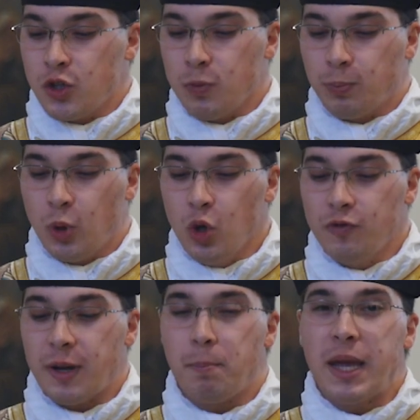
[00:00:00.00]
to
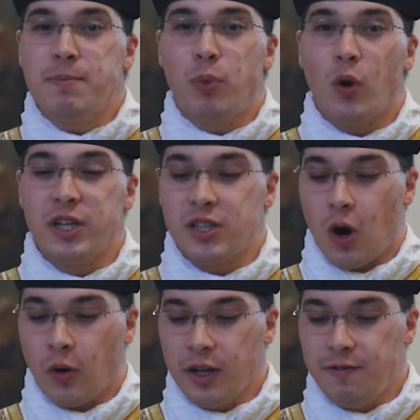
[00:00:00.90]
prove and pinpoint
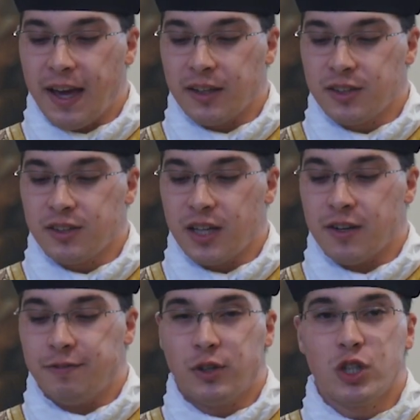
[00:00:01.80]
our advance
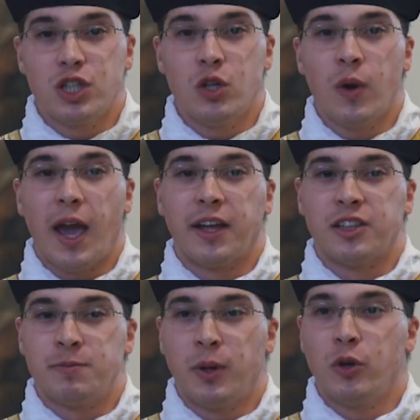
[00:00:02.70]
in virtue
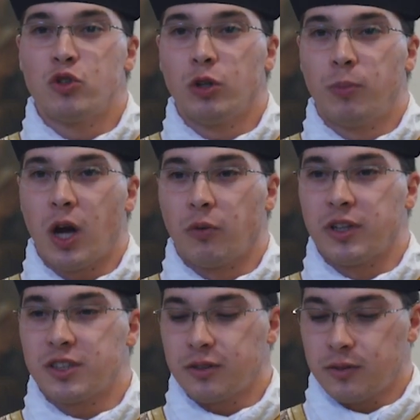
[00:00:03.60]
and spiritual
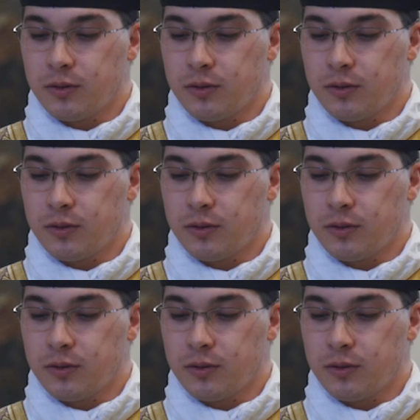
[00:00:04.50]
progress.